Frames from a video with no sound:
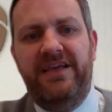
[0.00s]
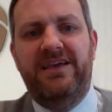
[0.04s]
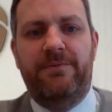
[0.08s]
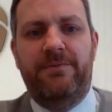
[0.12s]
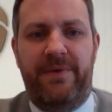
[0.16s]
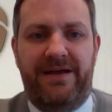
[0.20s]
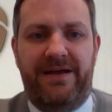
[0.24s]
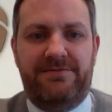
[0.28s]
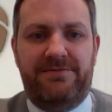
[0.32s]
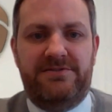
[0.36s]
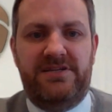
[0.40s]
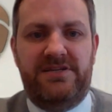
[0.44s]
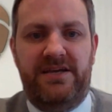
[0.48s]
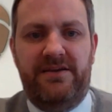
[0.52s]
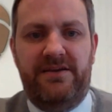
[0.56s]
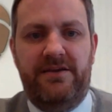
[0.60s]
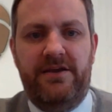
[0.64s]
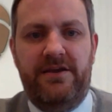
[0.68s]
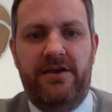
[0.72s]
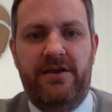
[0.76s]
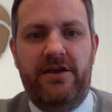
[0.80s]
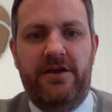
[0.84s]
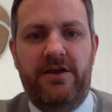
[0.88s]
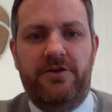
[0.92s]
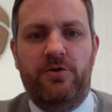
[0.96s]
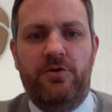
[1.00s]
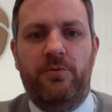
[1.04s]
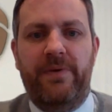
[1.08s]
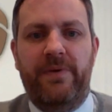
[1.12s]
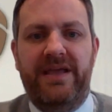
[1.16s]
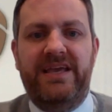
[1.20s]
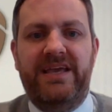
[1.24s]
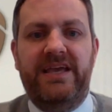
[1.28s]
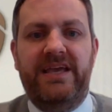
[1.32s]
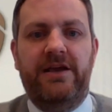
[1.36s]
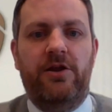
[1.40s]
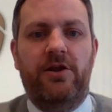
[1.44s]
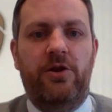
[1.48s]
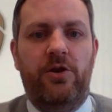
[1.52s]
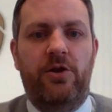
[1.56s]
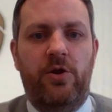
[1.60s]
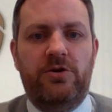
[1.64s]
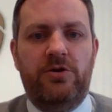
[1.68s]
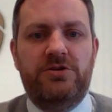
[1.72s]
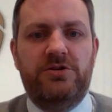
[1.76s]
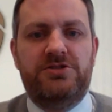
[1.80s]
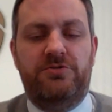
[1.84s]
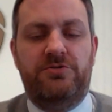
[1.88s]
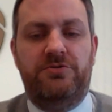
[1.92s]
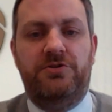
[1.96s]
Think about it. You're making a
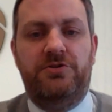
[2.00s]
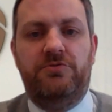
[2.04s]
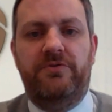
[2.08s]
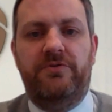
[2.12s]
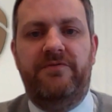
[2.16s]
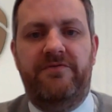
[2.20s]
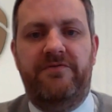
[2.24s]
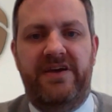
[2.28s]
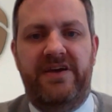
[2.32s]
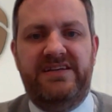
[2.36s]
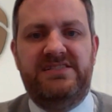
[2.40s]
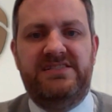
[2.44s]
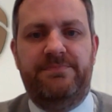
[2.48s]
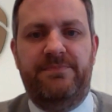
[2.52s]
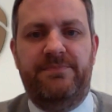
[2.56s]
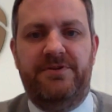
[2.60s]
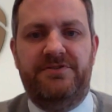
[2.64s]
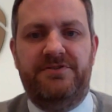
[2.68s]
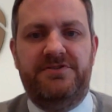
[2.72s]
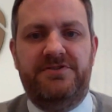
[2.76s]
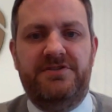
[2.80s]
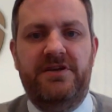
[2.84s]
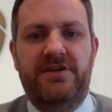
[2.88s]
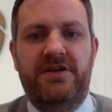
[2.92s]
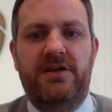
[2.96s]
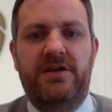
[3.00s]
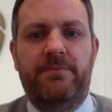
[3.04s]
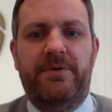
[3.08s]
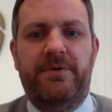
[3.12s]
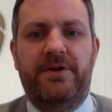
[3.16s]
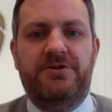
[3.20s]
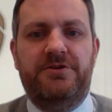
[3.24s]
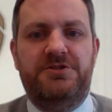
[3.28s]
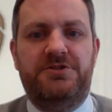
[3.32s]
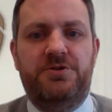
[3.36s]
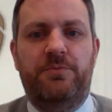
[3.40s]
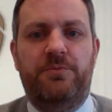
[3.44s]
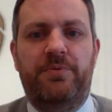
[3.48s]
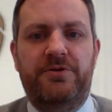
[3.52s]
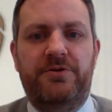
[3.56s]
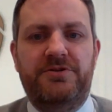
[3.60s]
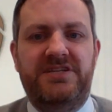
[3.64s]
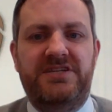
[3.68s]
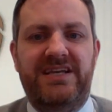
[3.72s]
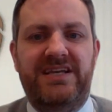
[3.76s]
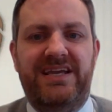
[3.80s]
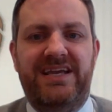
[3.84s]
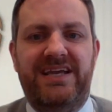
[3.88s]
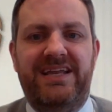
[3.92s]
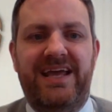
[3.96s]
loss on your investment because you're
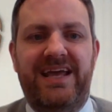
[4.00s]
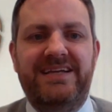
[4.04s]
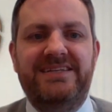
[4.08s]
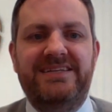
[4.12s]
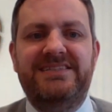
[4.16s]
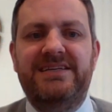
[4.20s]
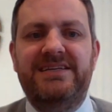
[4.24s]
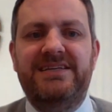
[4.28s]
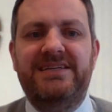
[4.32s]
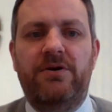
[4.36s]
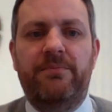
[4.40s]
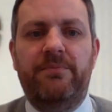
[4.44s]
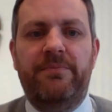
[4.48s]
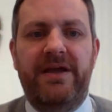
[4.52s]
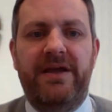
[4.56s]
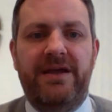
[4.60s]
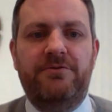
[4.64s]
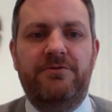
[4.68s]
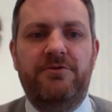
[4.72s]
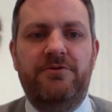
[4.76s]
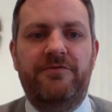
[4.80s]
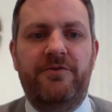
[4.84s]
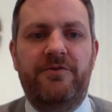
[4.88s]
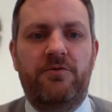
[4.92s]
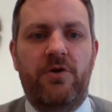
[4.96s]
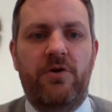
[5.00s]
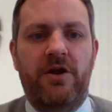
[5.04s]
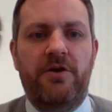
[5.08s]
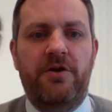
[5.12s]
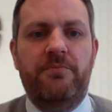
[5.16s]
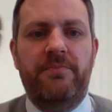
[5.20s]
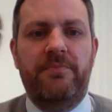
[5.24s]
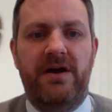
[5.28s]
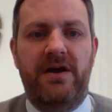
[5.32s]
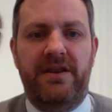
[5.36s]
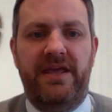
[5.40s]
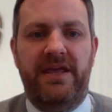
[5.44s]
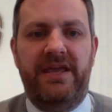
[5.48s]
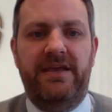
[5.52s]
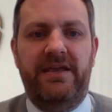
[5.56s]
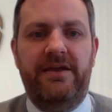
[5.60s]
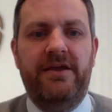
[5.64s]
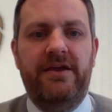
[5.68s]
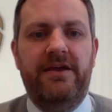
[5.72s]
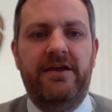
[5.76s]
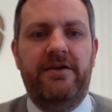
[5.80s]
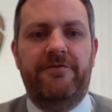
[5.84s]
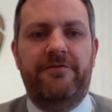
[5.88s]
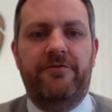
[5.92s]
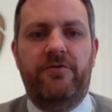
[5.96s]
putting in £81 of your own money
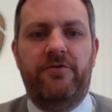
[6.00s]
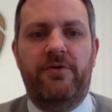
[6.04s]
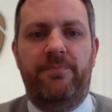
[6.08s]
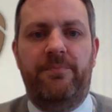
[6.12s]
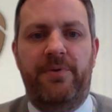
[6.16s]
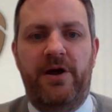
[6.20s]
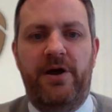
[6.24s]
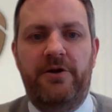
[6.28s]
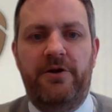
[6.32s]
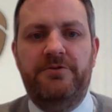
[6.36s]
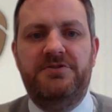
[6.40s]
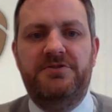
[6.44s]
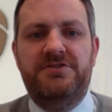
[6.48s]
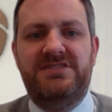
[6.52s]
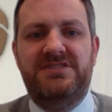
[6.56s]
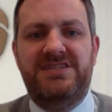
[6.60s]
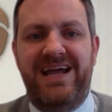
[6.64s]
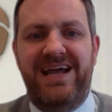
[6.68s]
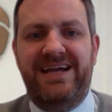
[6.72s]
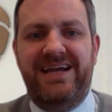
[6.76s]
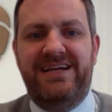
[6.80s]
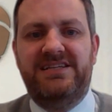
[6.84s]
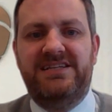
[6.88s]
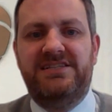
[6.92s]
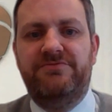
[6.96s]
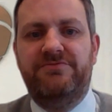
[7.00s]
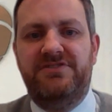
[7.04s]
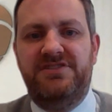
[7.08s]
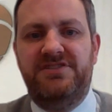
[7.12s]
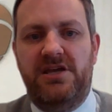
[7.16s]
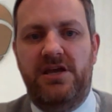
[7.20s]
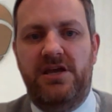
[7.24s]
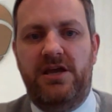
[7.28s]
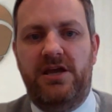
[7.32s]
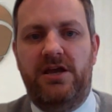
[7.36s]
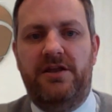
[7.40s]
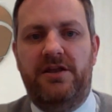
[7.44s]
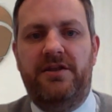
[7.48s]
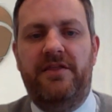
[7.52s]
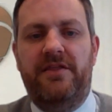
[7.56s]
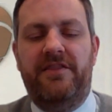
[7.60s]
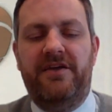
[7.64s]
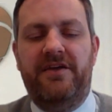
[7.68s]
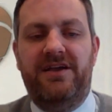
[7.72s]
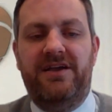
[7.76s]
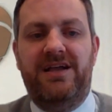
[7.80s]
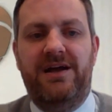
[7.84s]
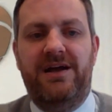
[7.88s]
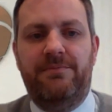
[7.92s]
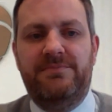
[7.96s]
for a post-tax return
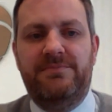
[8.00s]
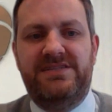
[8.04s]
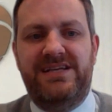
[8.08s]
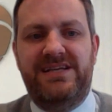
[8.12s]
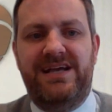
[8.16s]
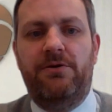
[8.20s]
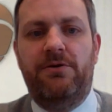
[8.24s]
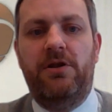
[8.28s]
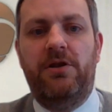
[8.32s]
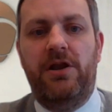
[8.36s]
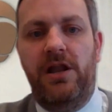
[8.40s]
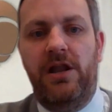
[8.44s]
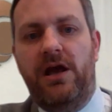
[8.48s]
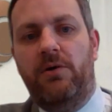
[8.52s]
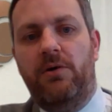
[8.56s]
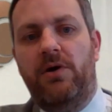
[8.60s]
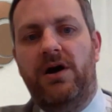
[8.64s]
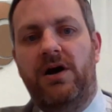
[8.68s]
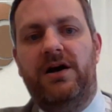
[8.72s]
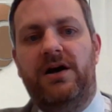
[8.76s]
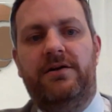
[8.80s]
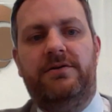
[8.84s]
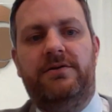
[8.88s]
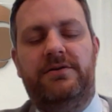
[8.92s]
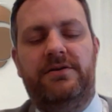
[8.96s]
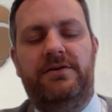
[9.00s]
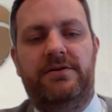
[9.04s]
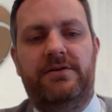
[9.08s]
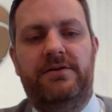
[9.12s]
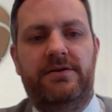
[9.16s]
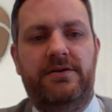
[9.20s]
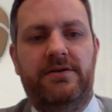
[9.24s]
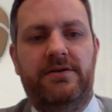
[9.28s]
that comes out lower.